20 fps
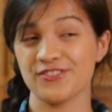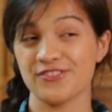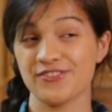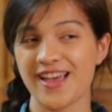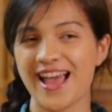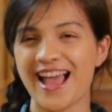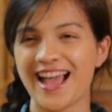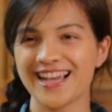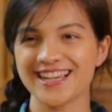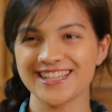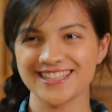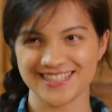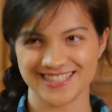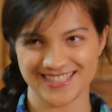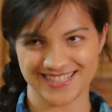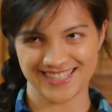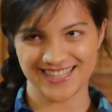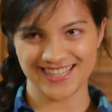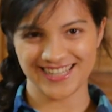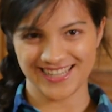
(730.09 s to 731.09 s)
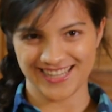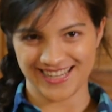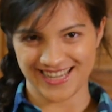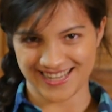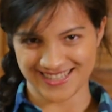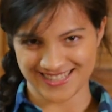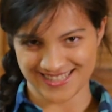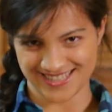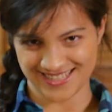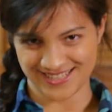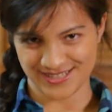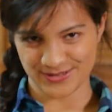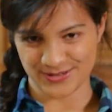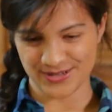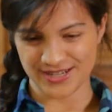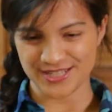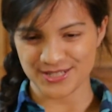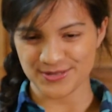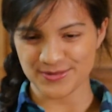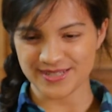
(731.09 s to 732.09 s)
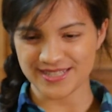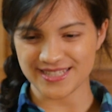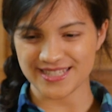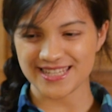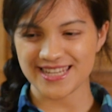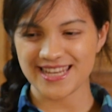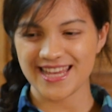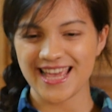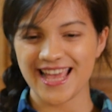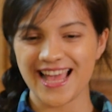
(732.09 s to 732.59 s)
facts as an undergraduate,